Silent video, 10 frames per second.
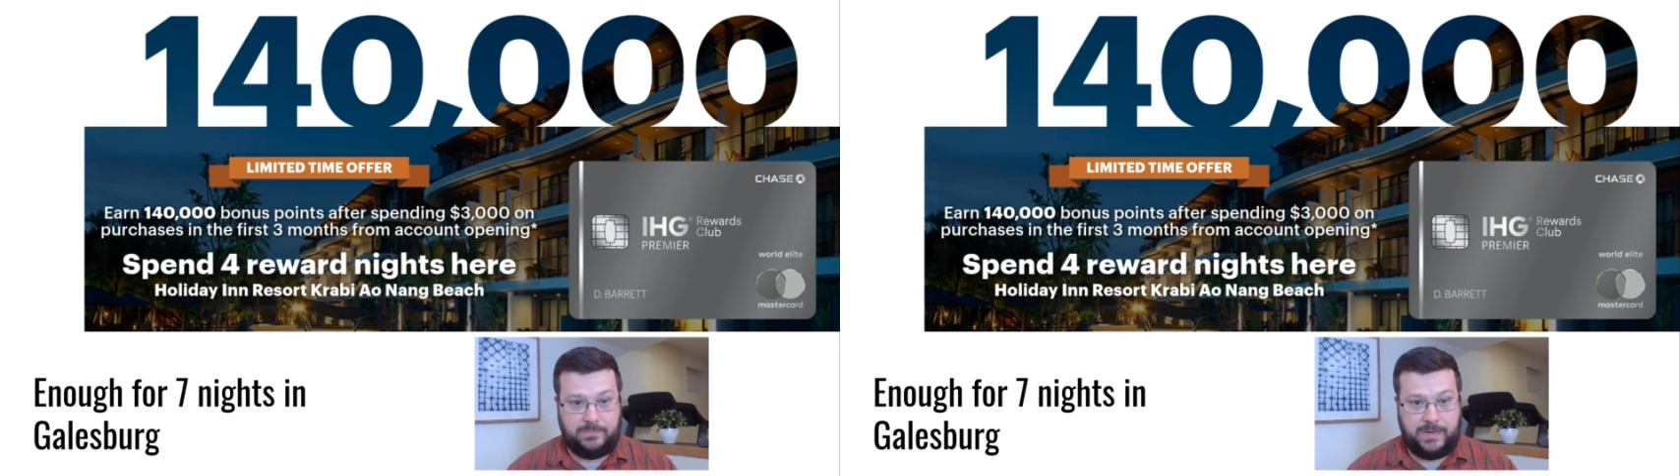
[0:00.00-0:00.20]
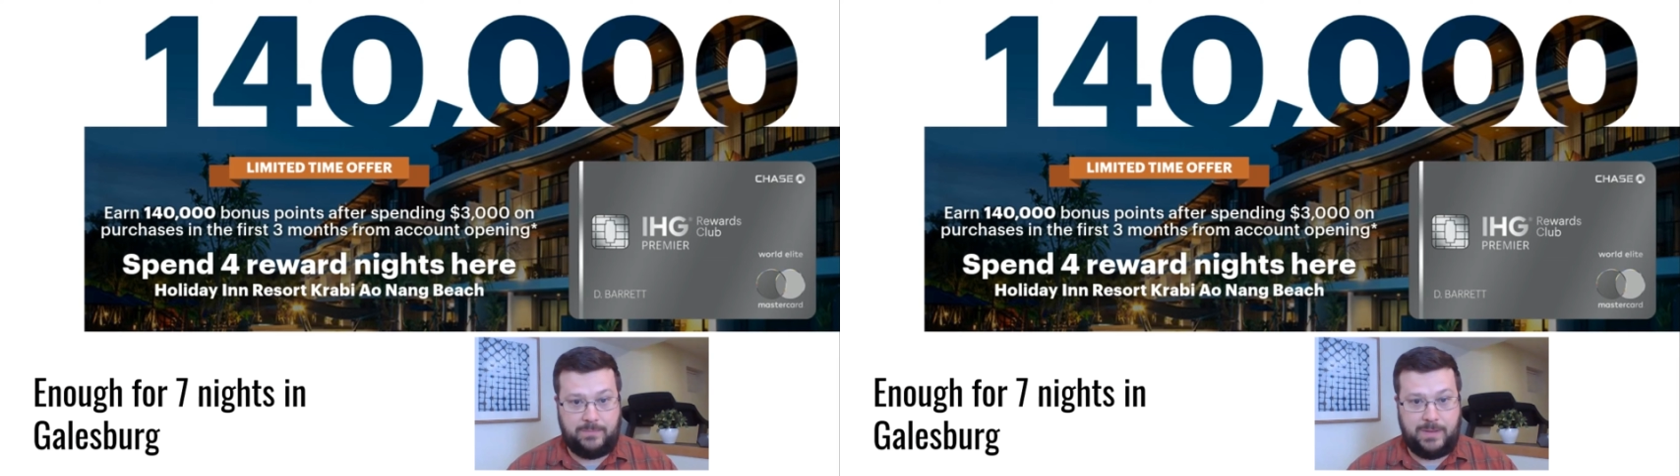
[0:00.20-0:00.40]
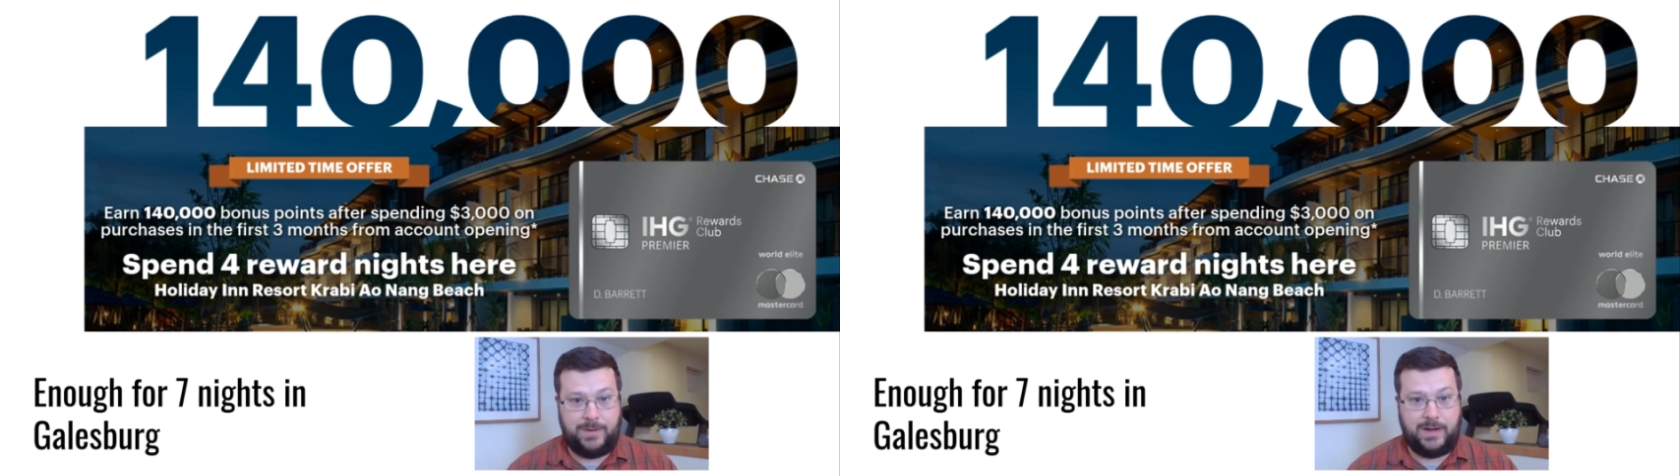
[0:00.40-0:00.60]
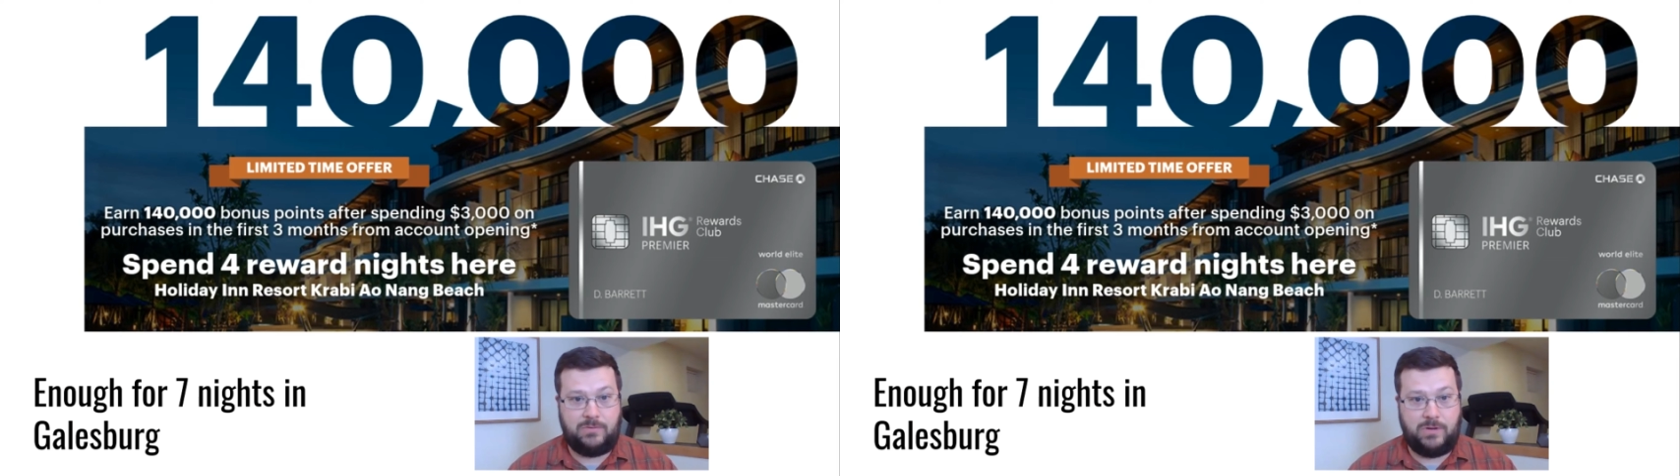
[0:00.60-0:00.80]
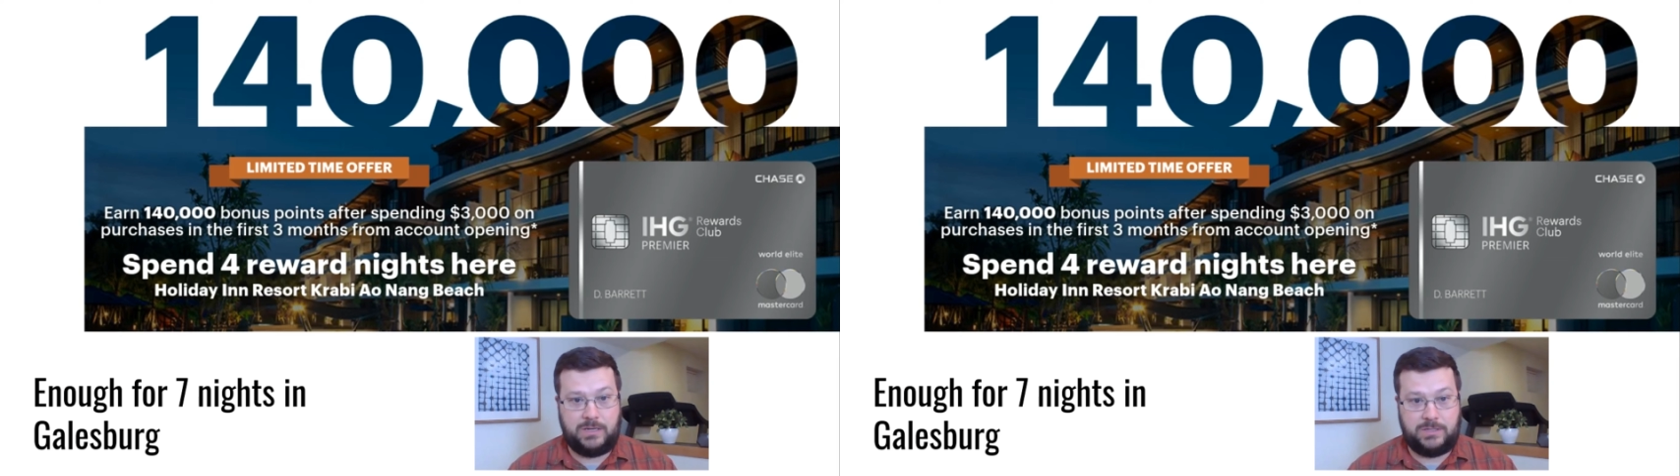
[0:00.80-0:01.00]
Now, maybe not
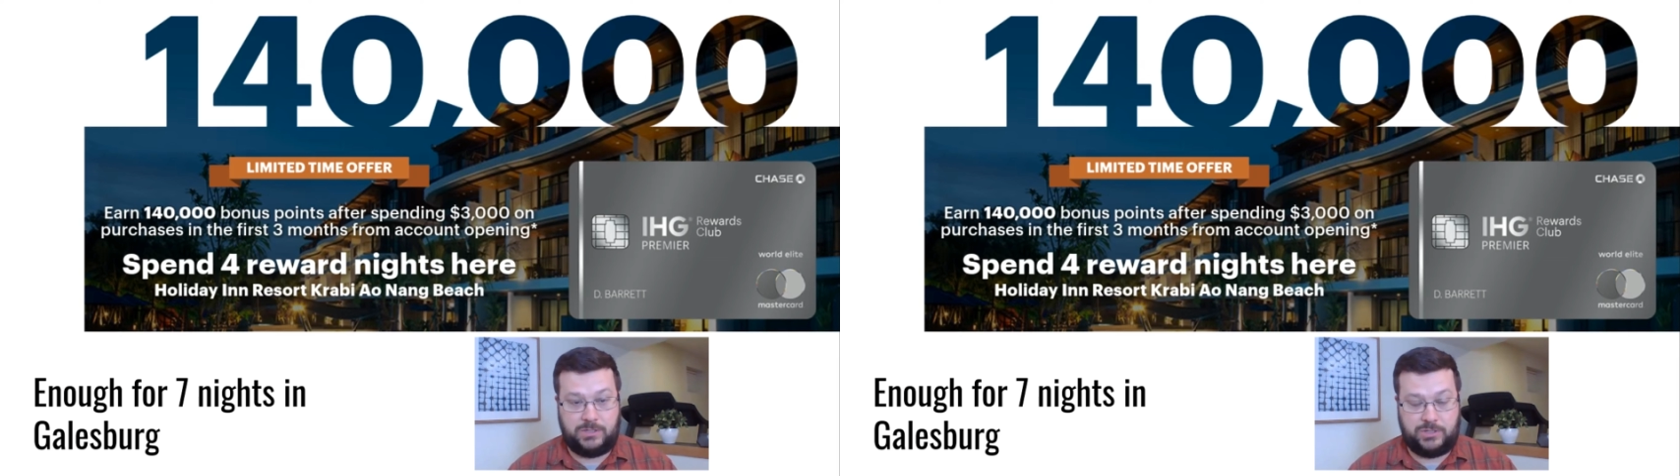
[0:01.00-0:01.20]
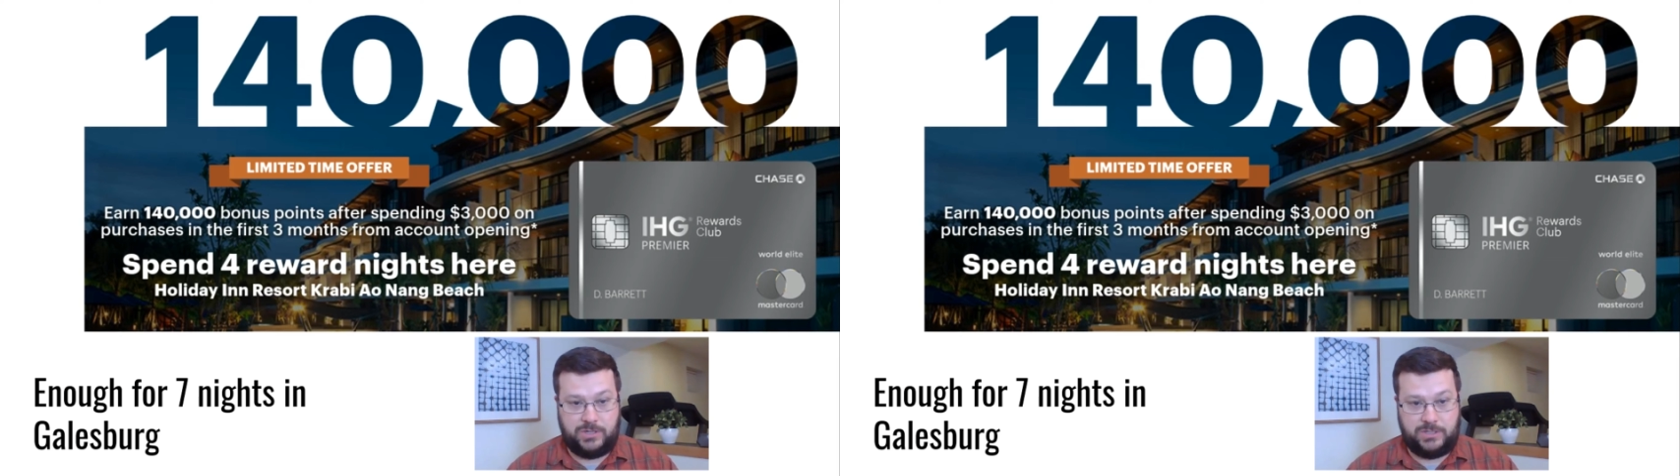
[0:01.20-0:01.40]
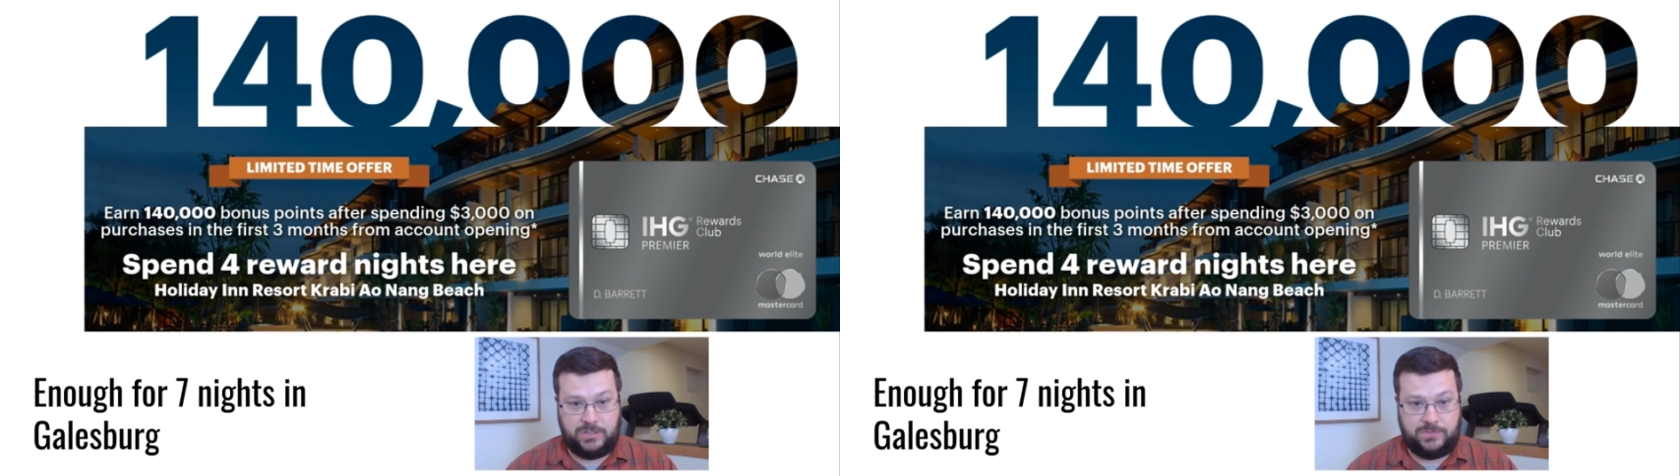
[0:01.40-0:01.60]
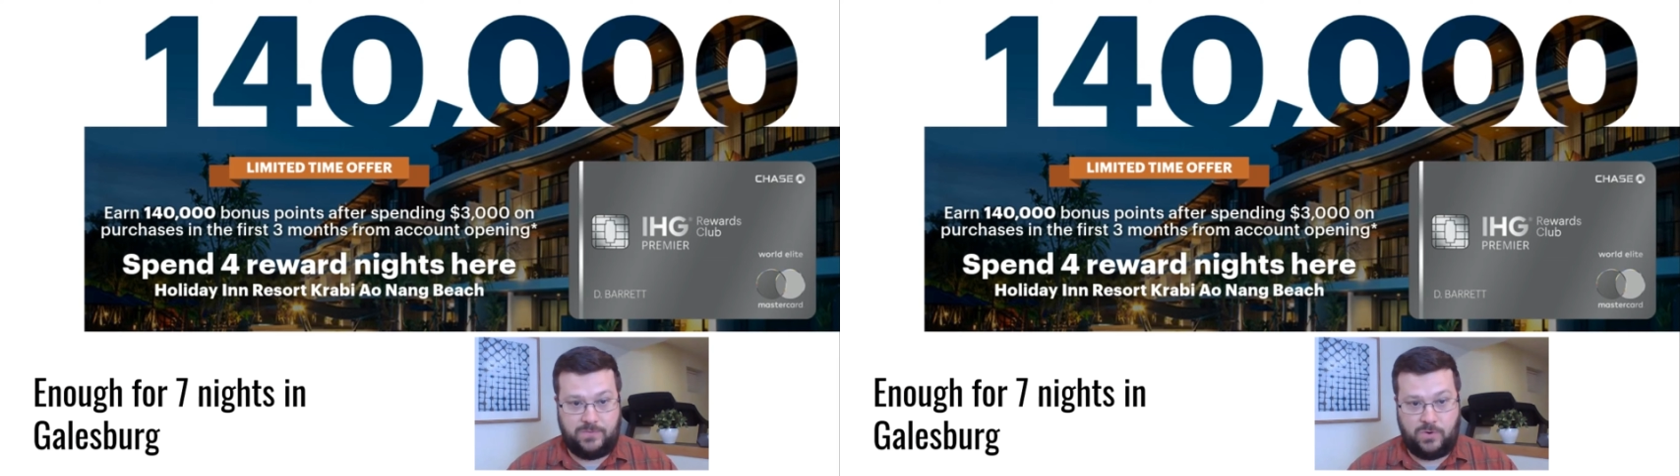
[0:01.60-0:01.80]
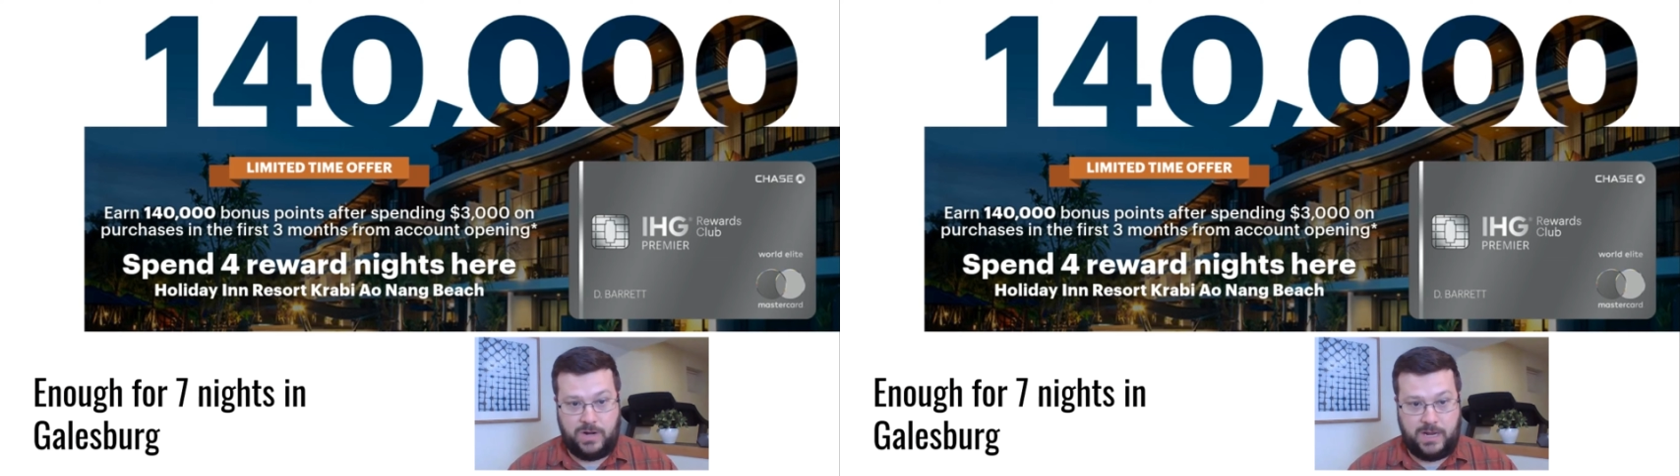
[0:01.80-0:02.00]
quite as luxurious as 4